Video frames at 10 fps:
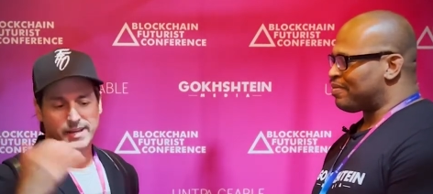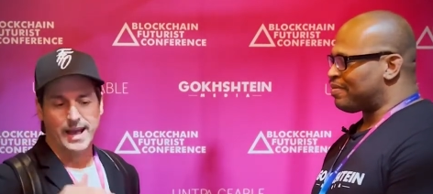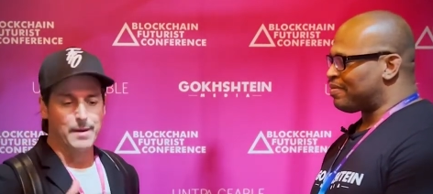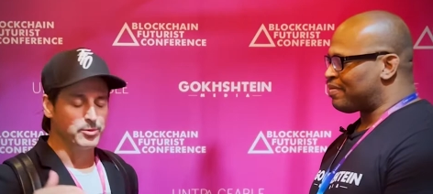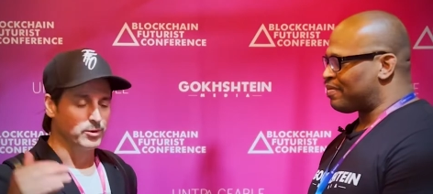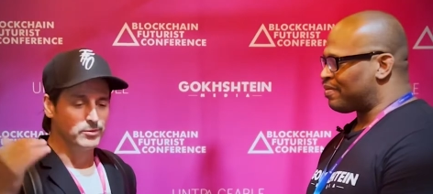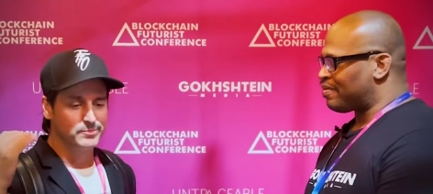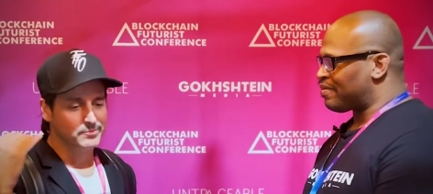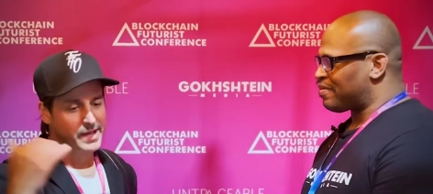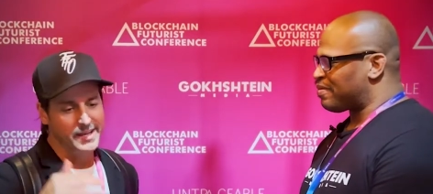Speaker 1: Apple
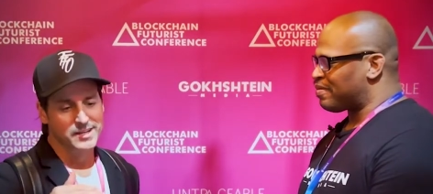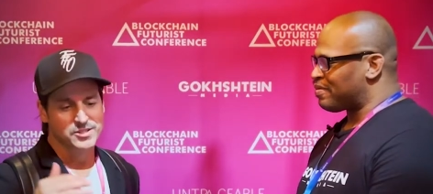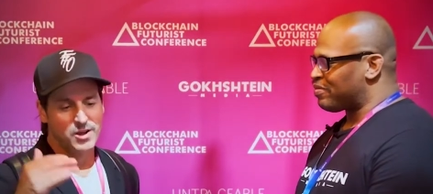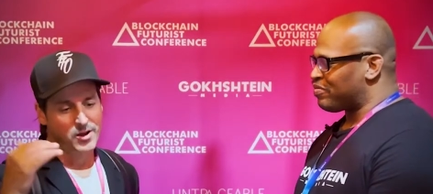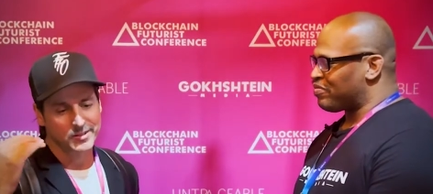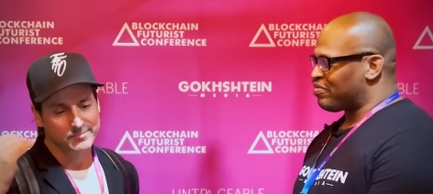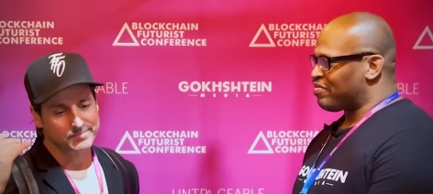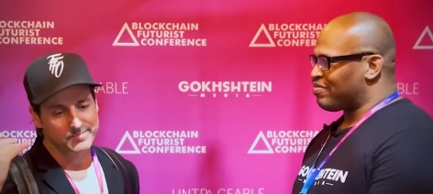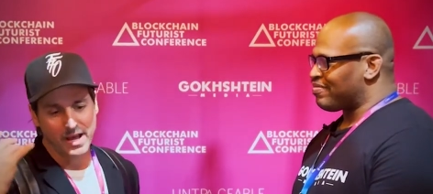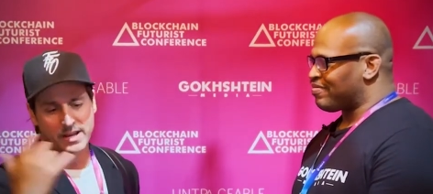made a song
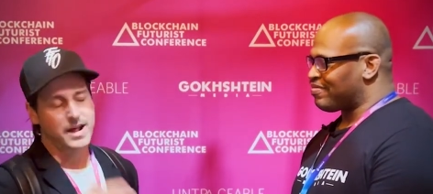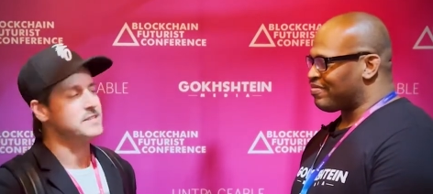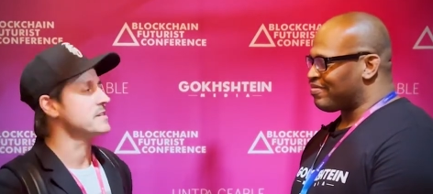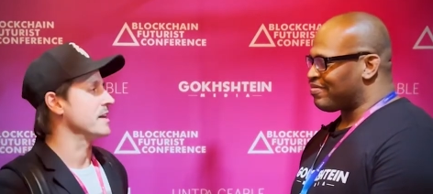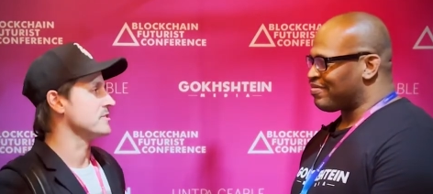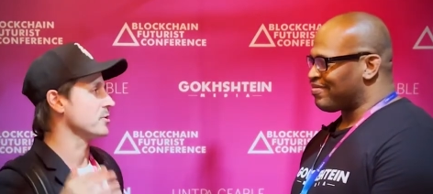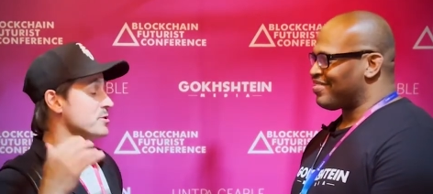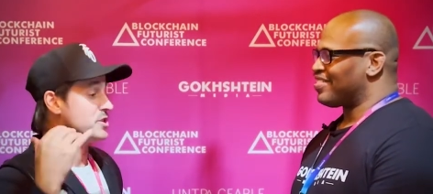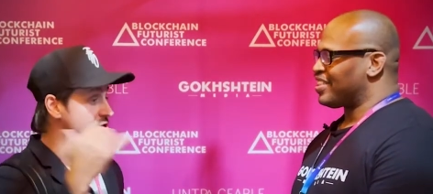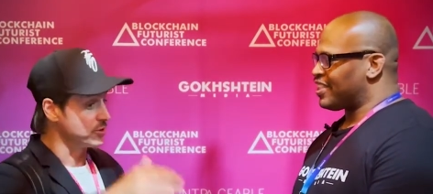99 cents, so a
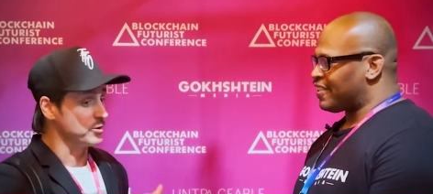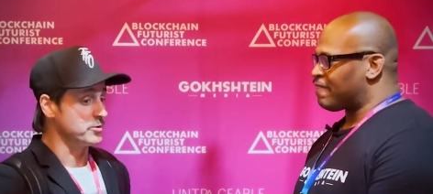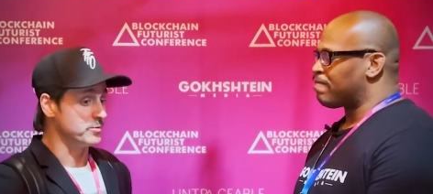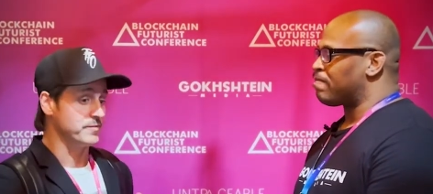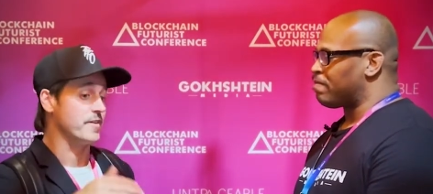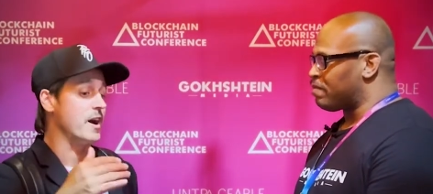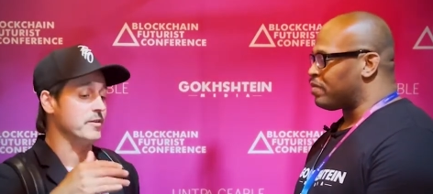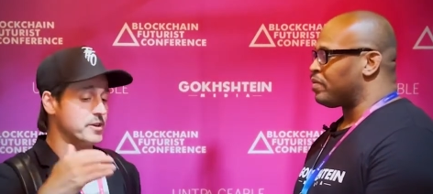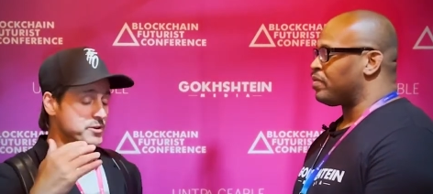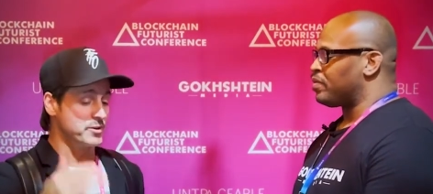digital file
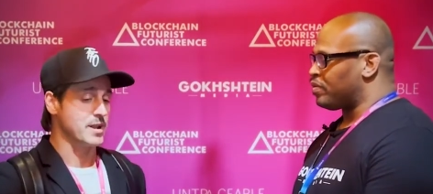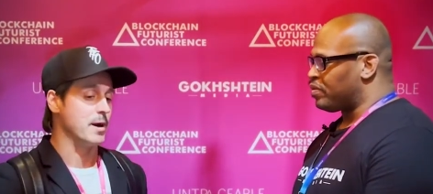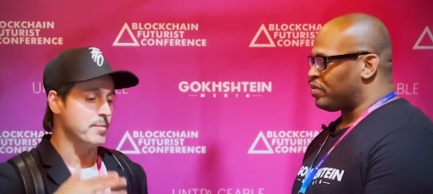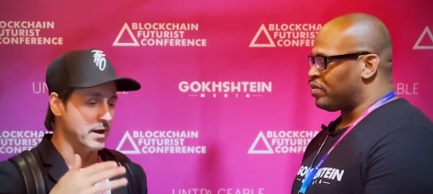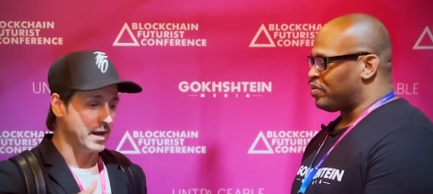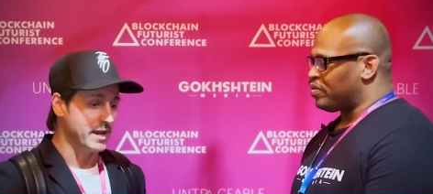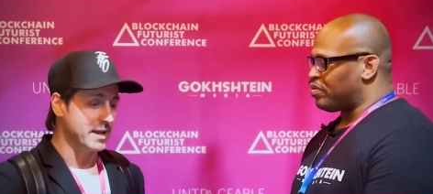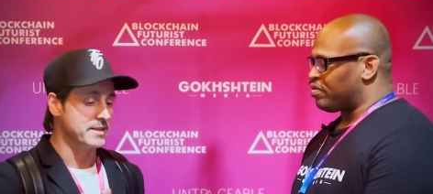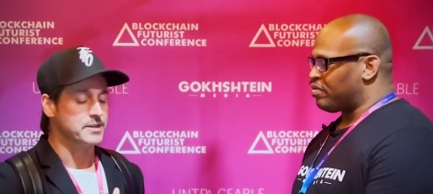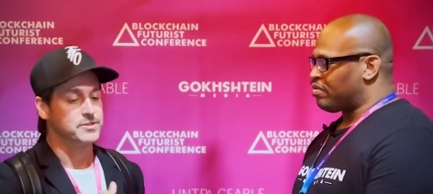that you can now buy,
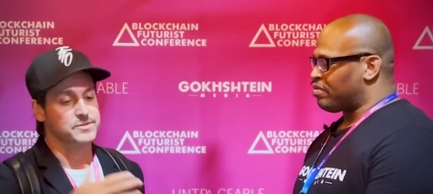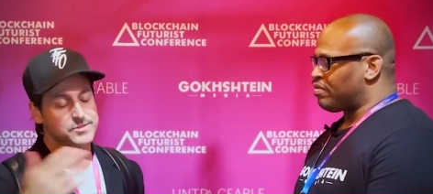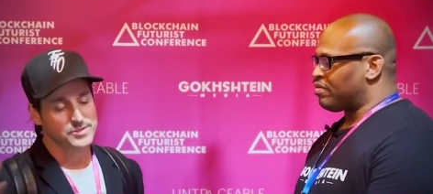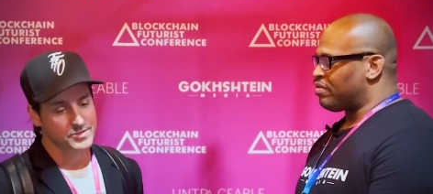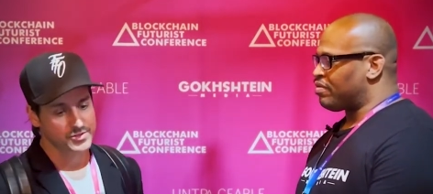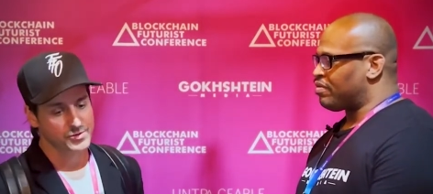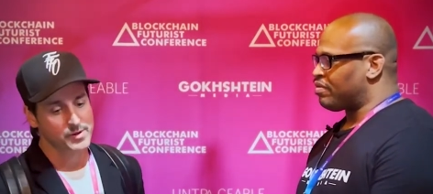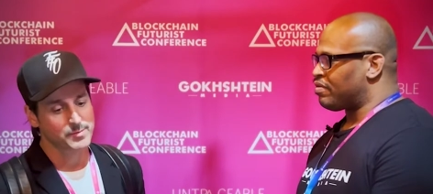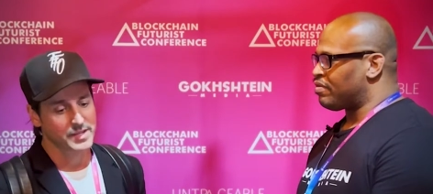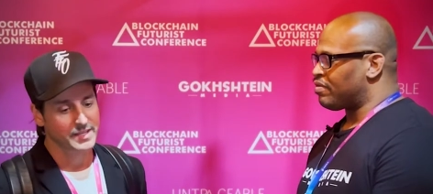and then to, to
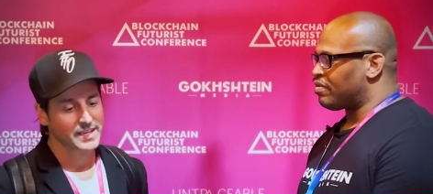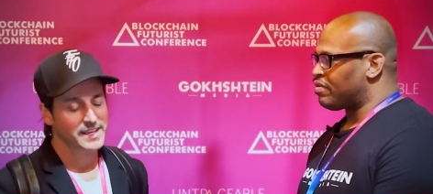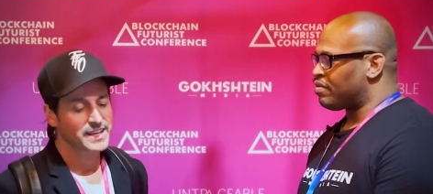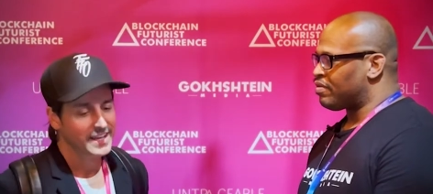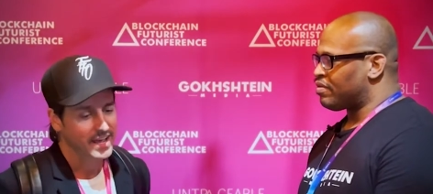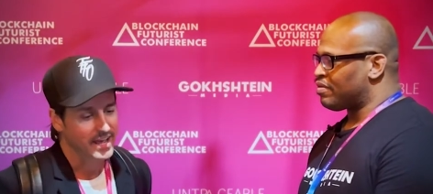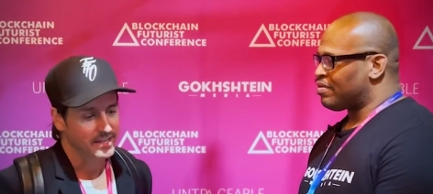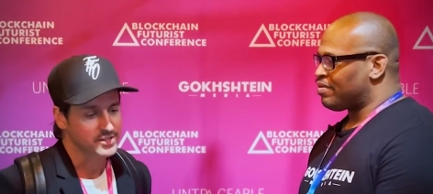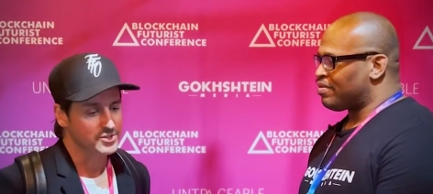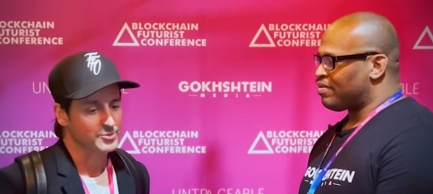streaming
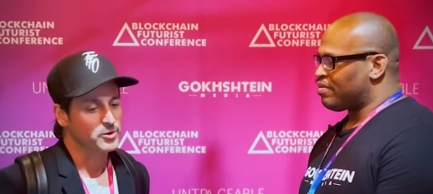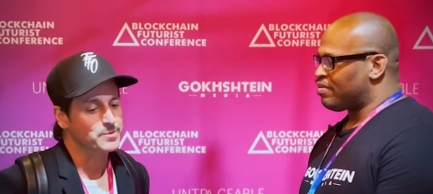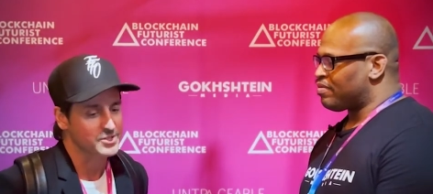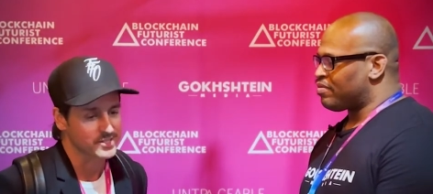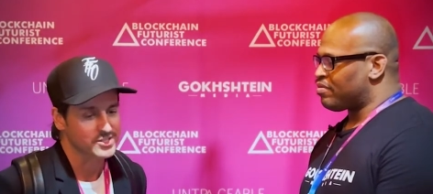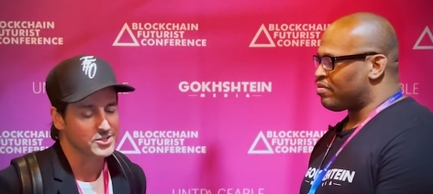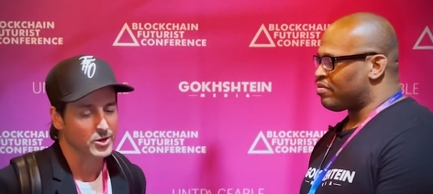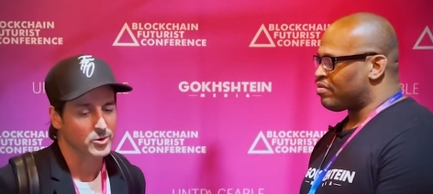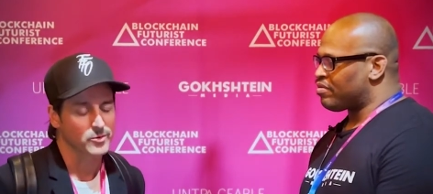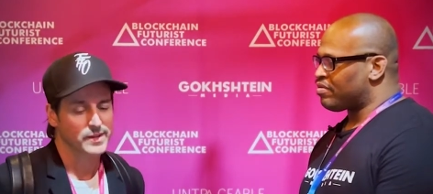and these subscriptions.
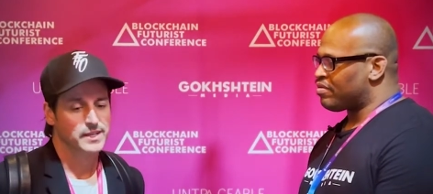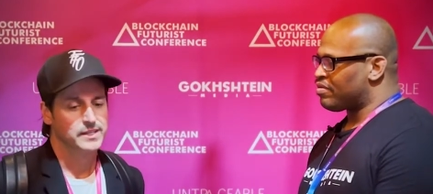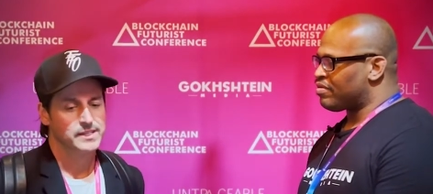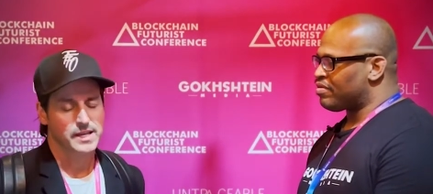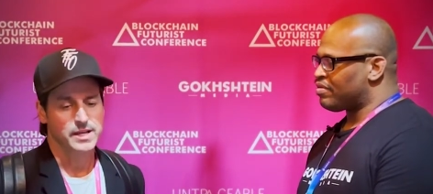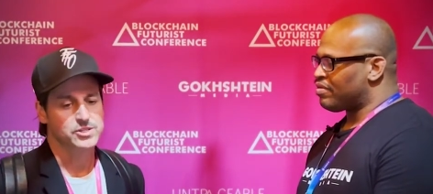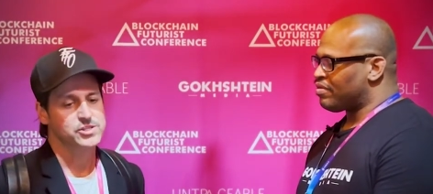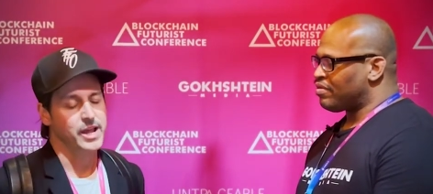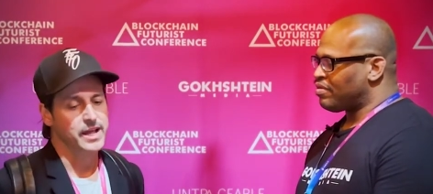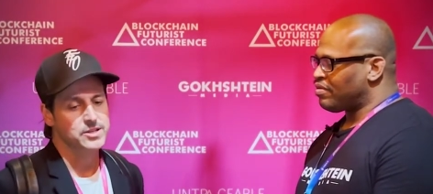So it's
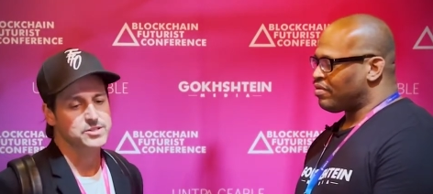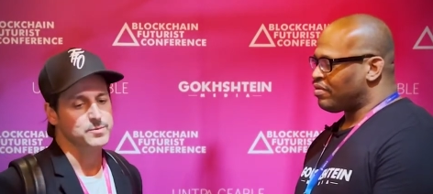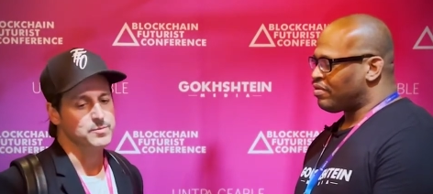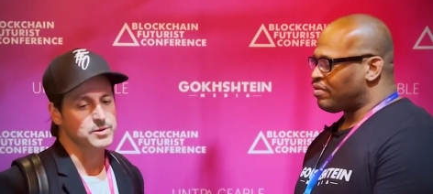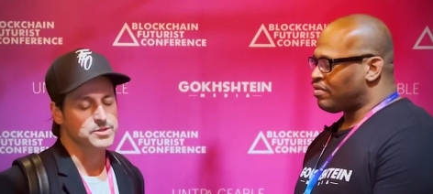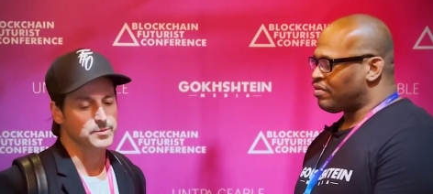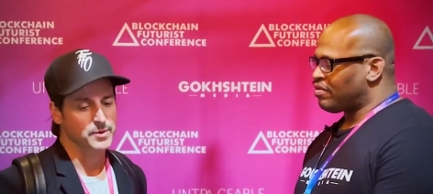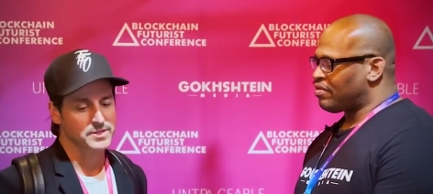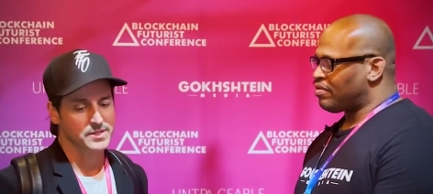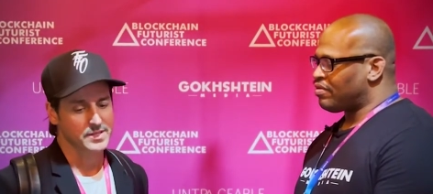changed the music
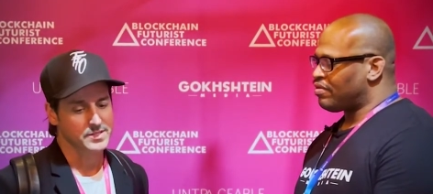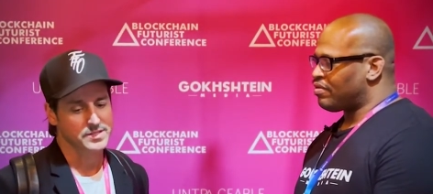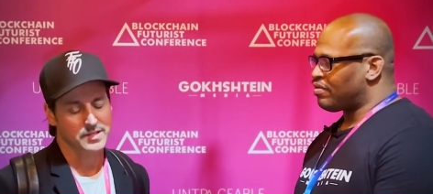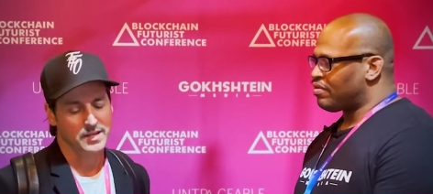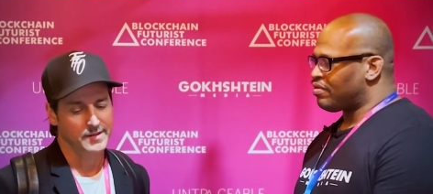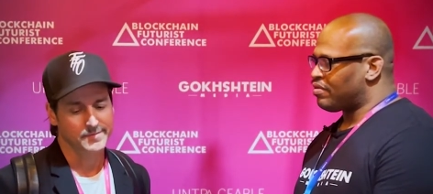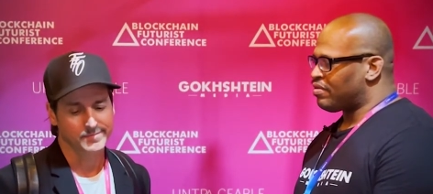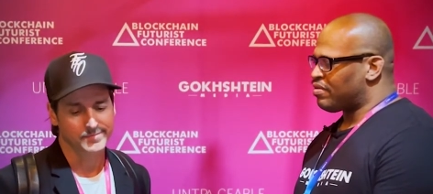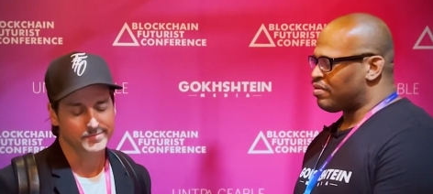business um,